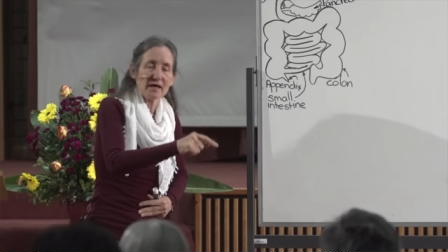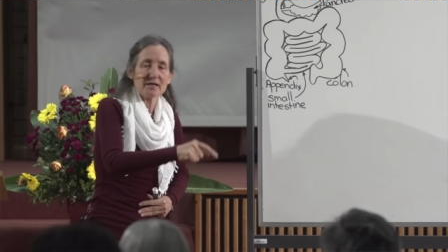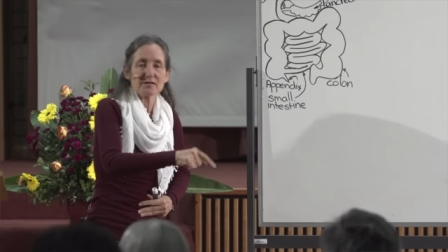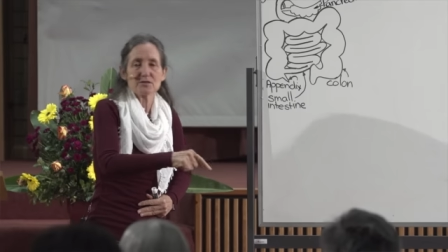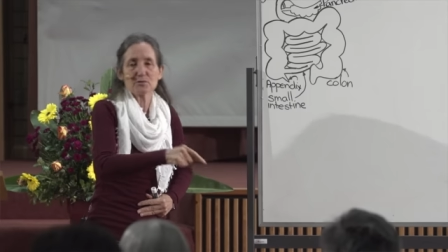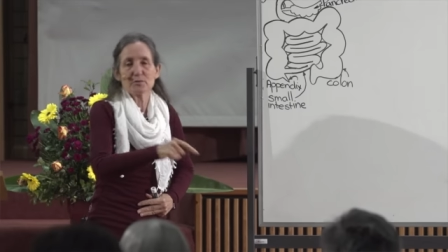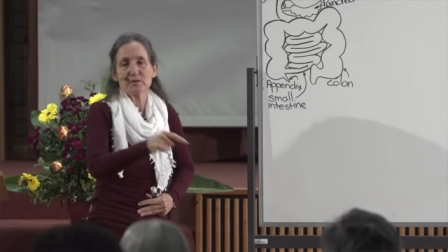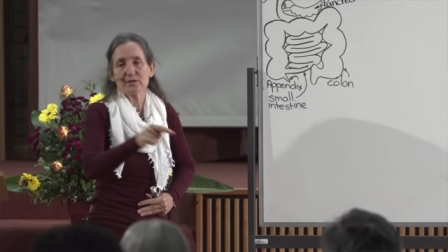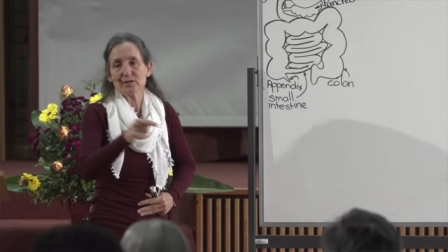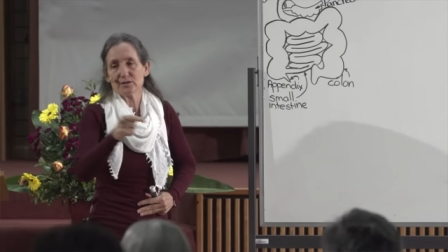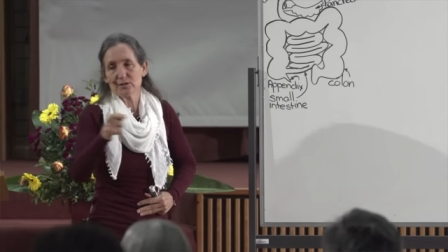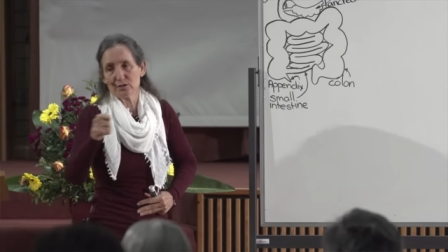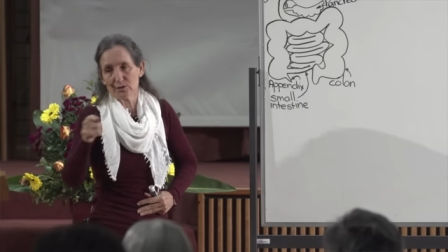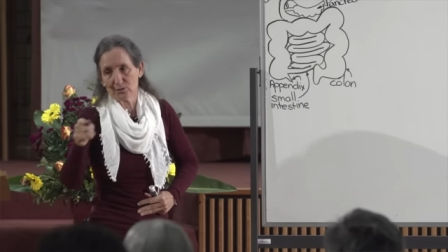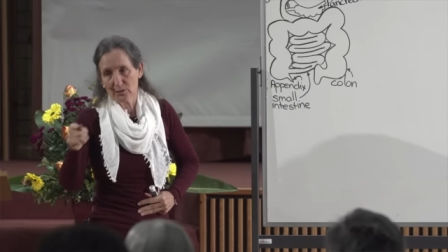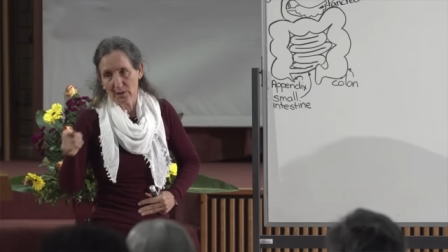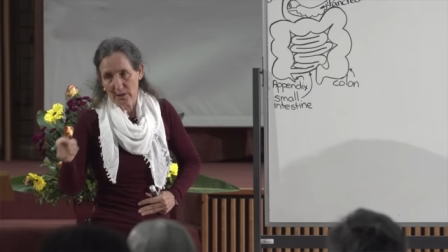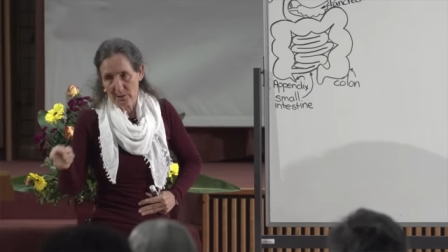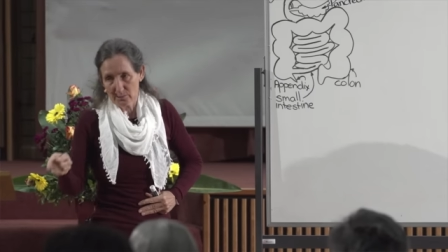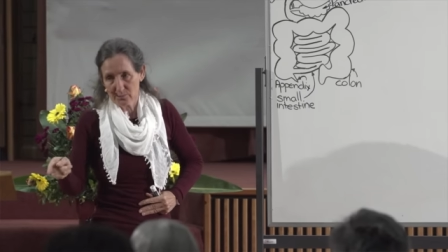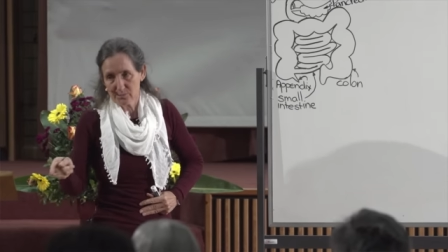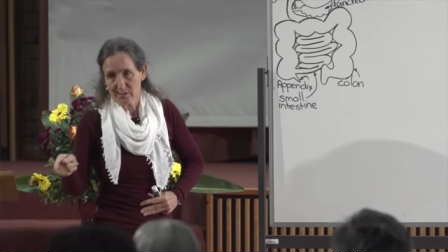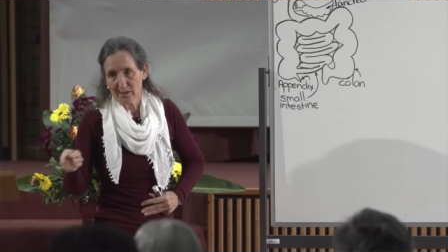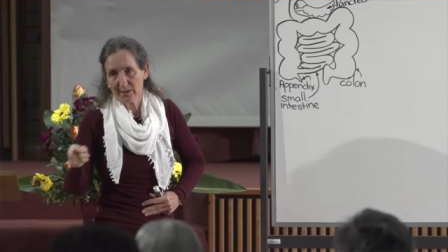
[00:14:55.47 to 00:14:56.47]
as we do
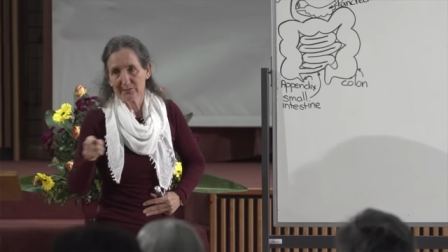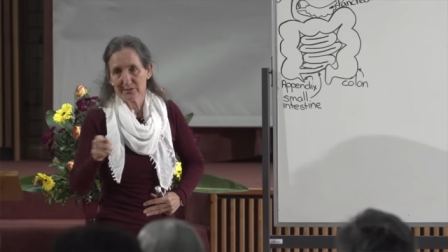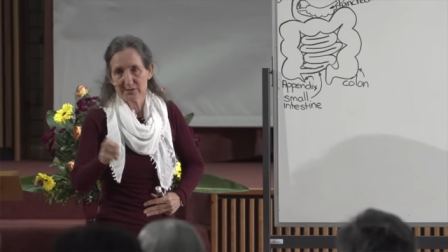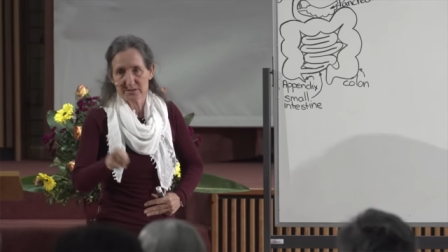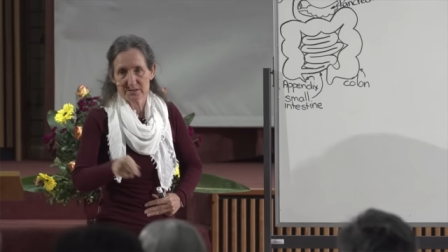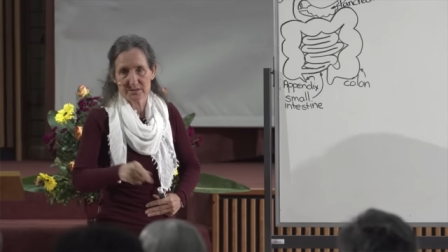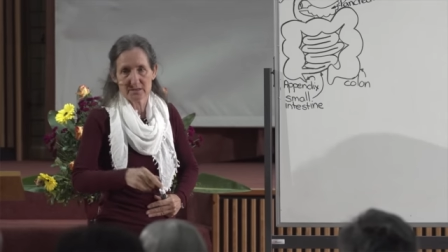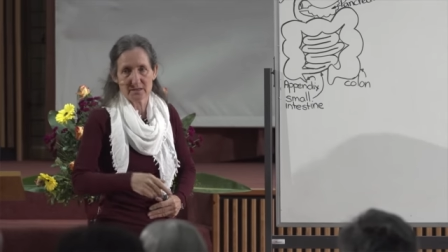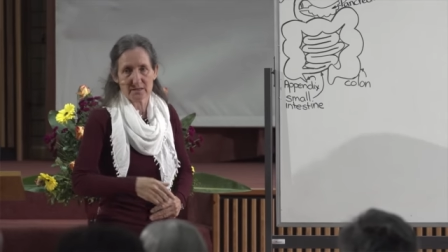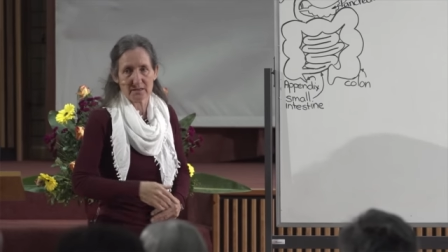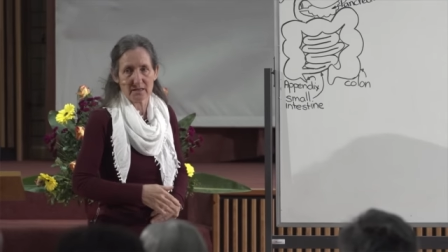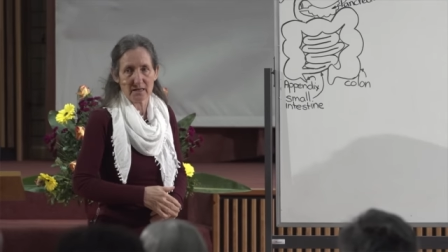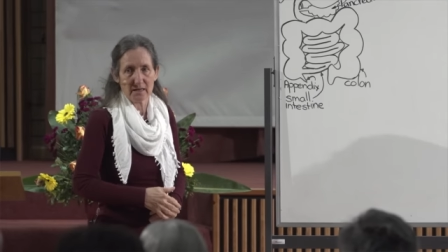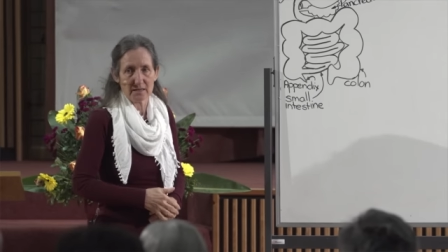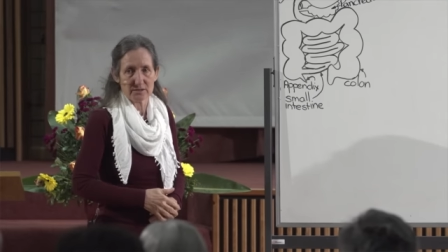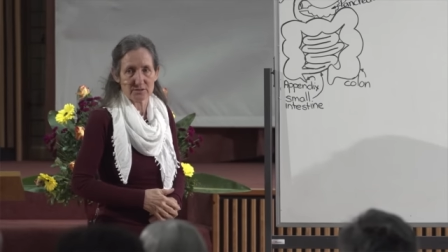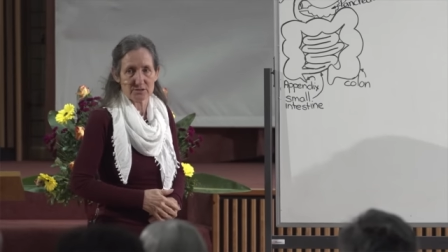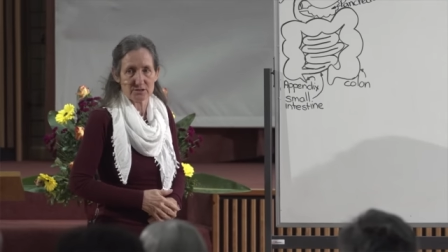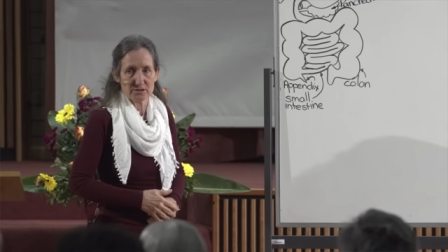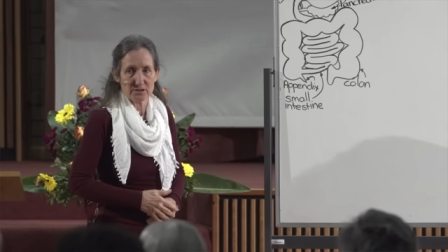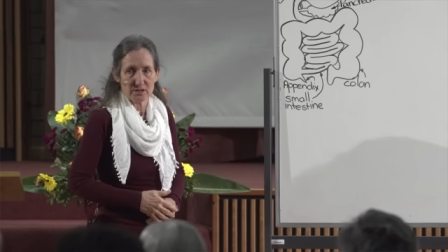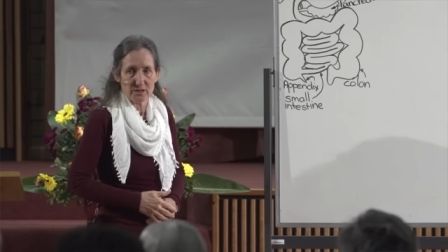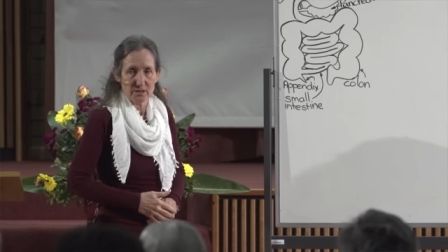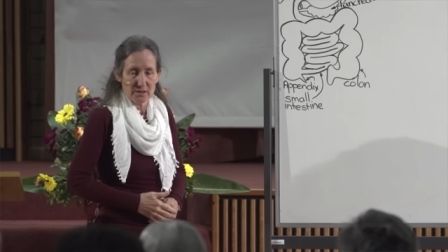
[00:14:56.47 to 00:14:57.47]
at breakfast and
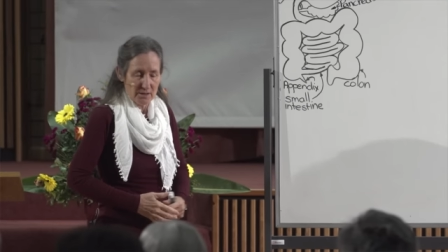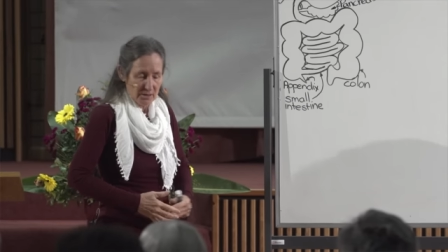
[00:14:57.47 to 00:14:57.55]
lunch.